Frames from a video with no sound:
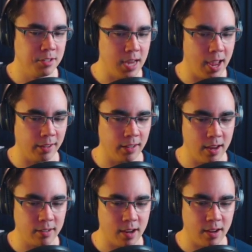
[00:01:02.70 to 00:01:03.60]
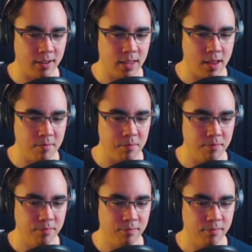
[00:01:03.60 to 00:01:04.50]
Dang, that
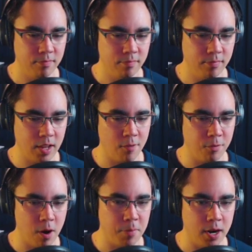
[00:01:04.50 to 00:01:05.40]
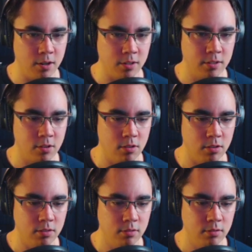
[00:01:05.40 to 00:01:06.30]
front barrel is
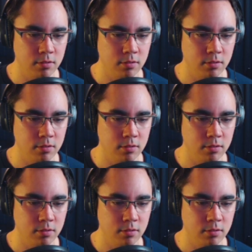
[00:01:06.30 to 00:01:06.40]
cool.